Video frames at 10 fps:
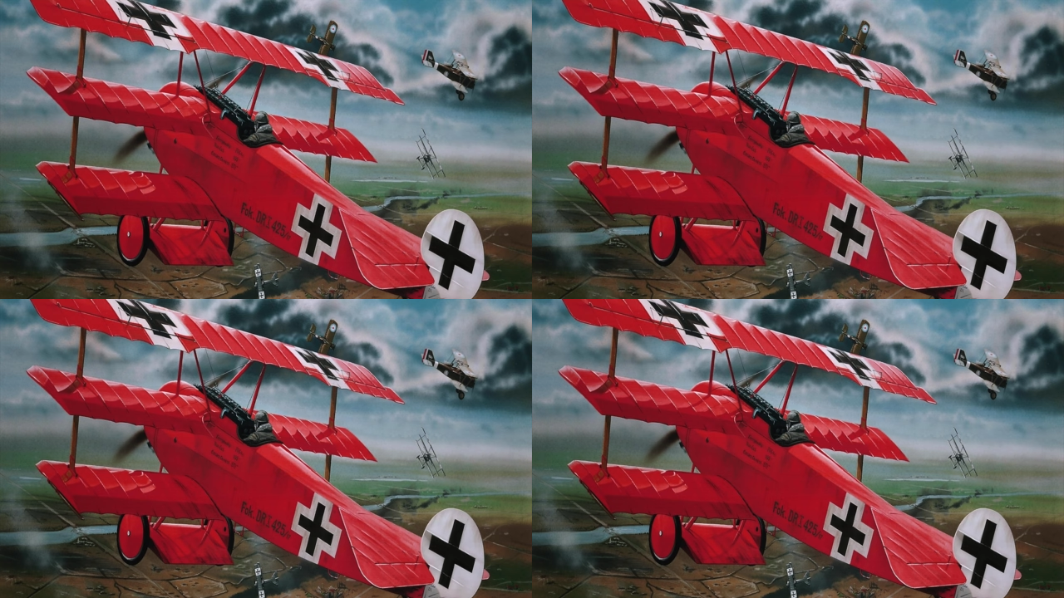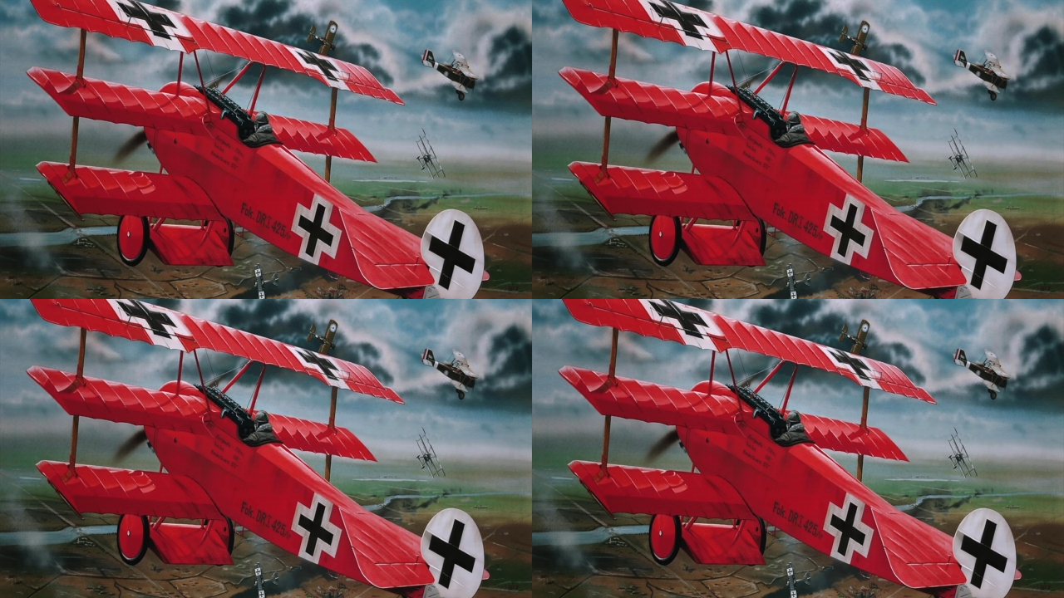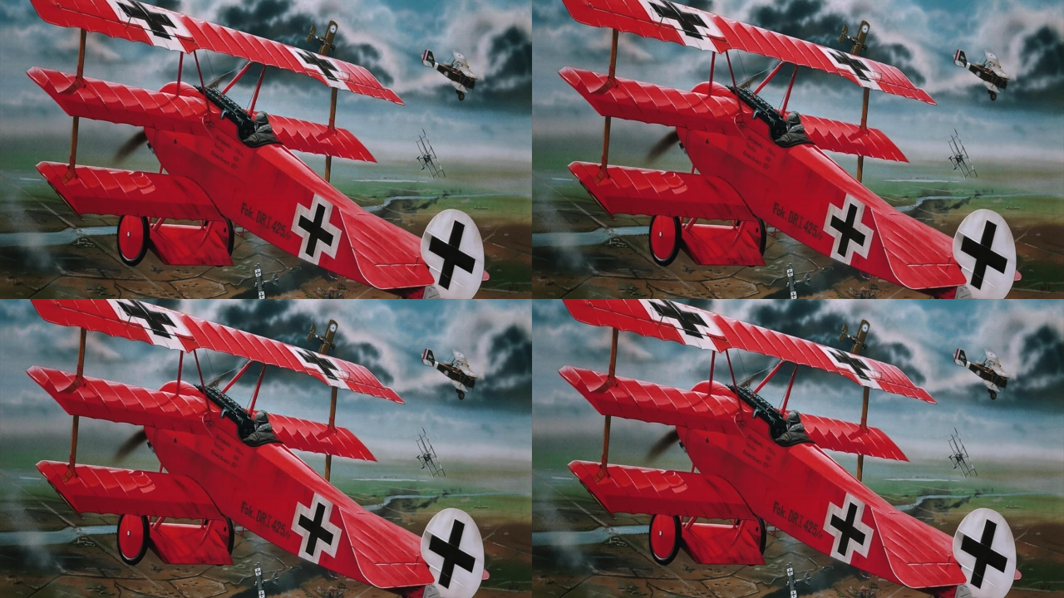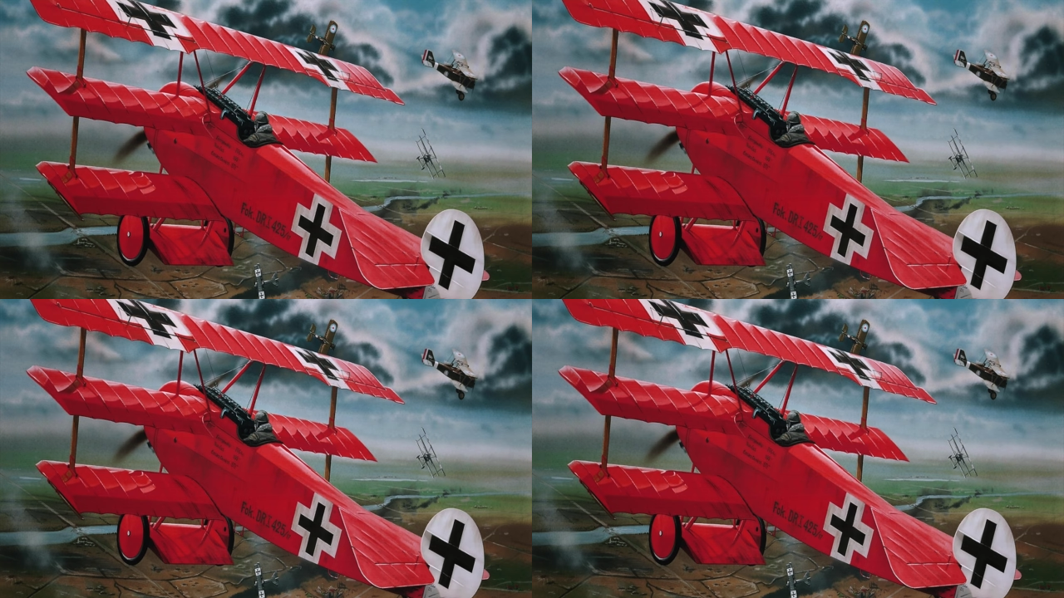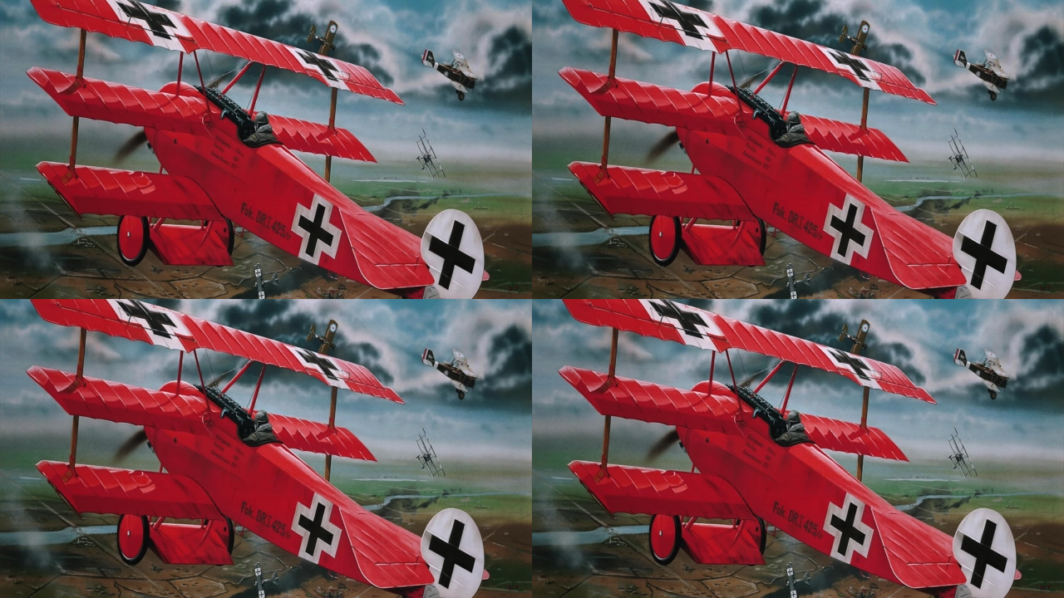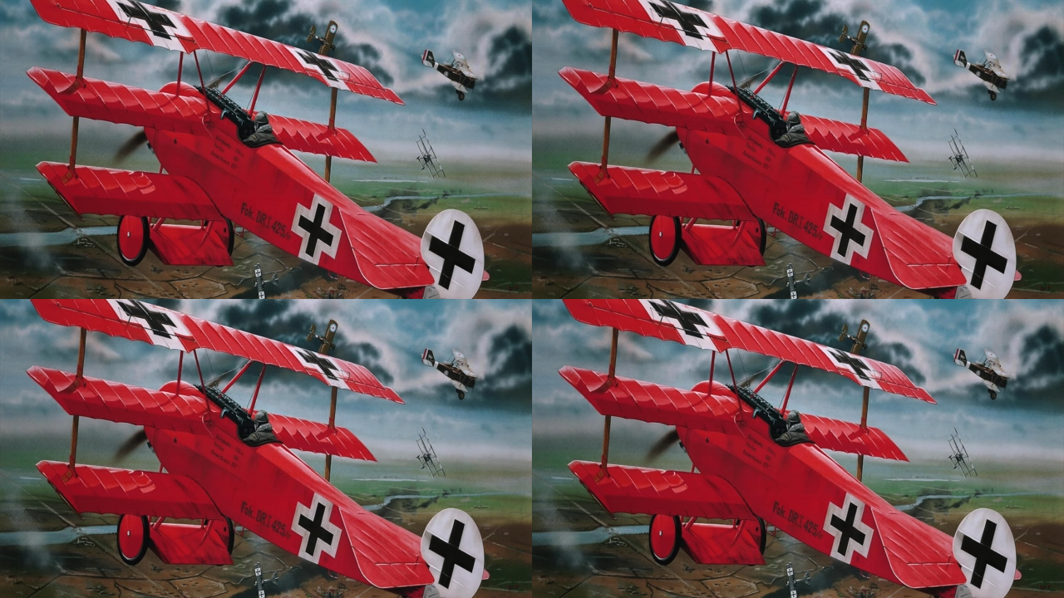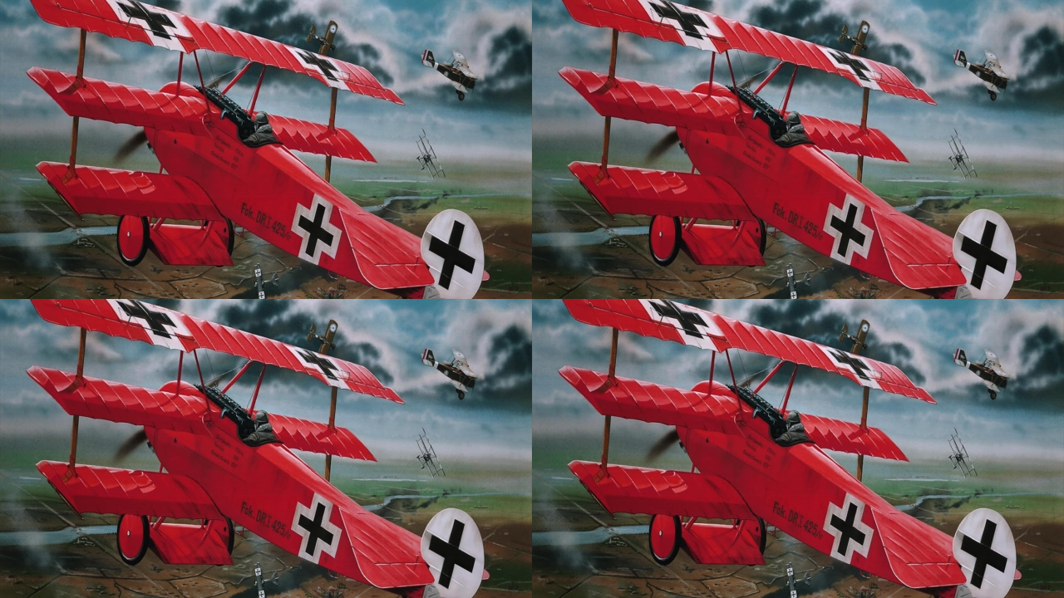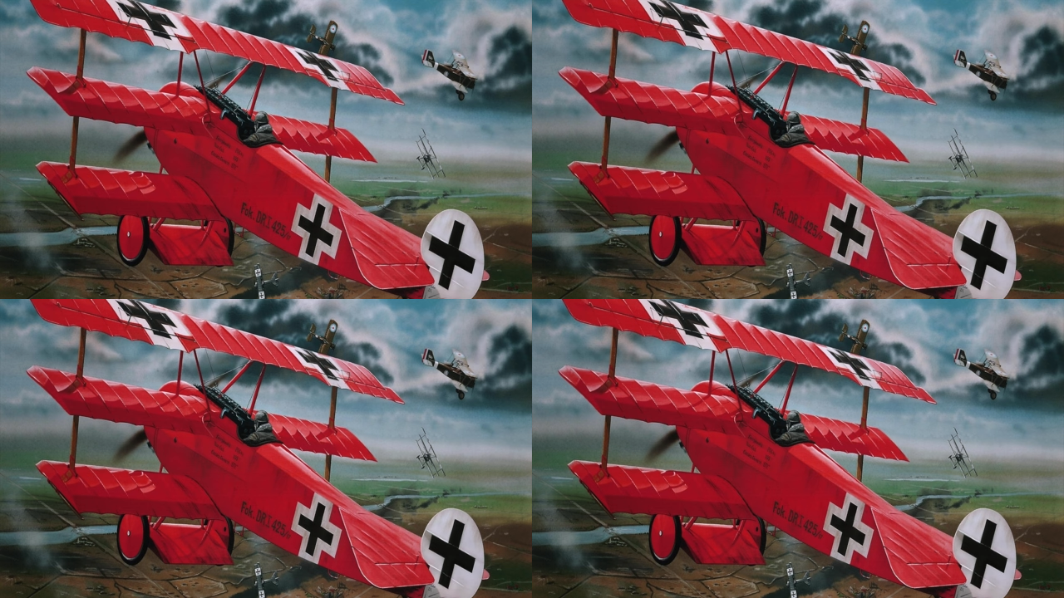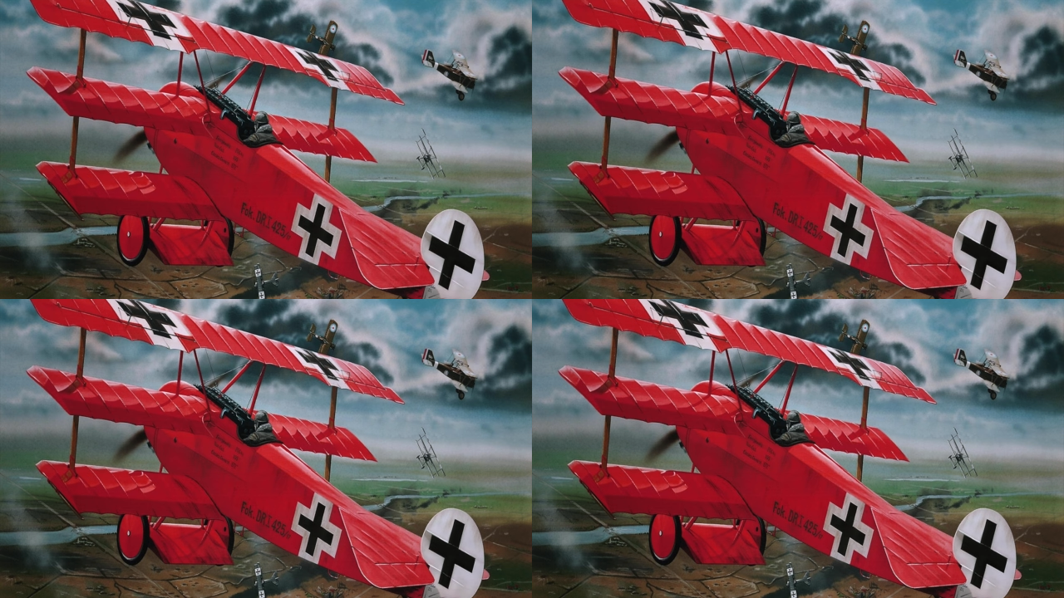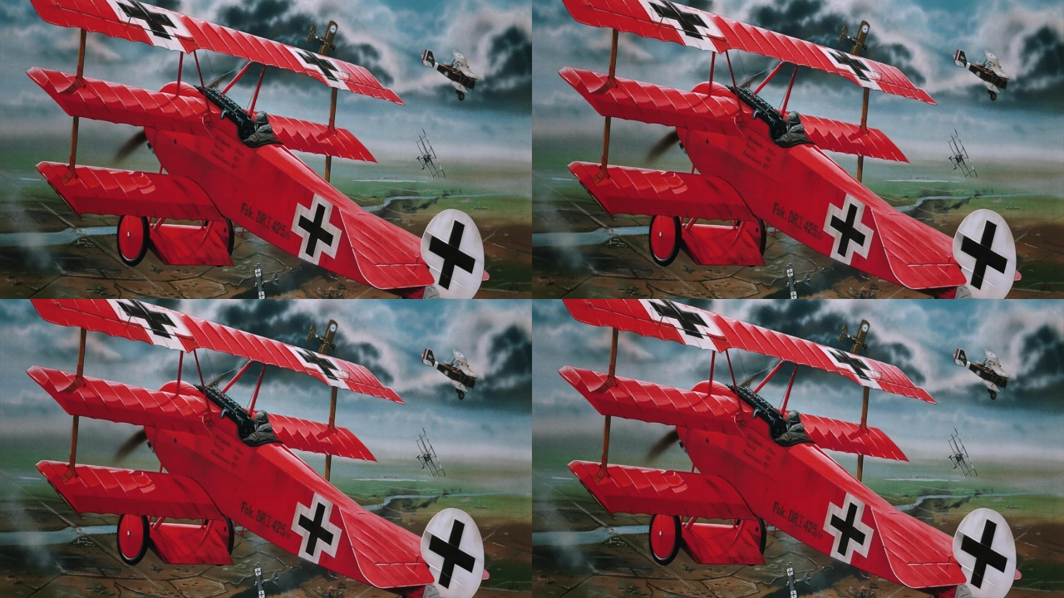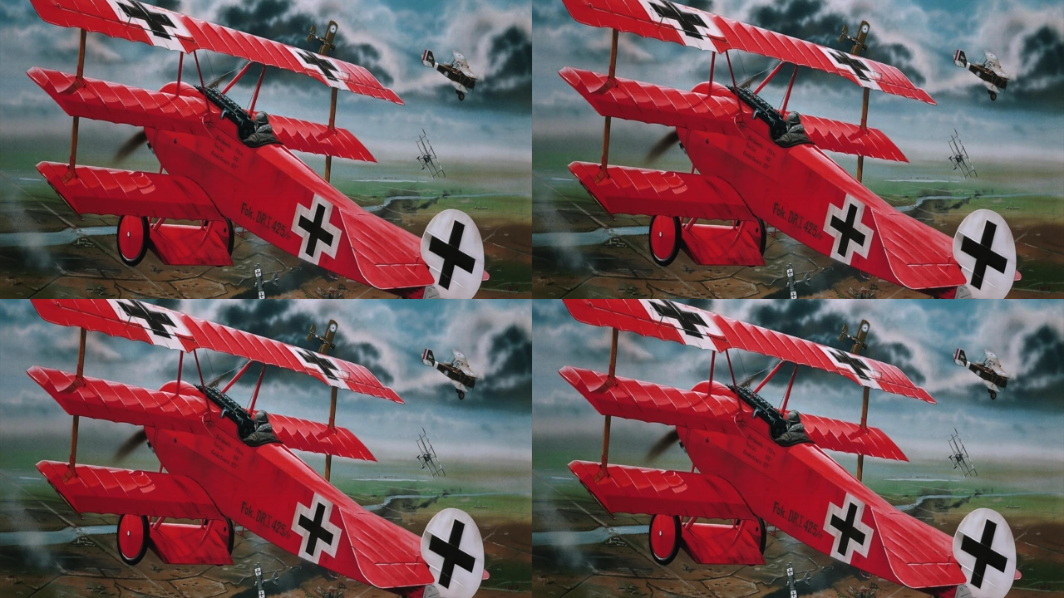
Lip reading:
Nobody's mouth can be seen.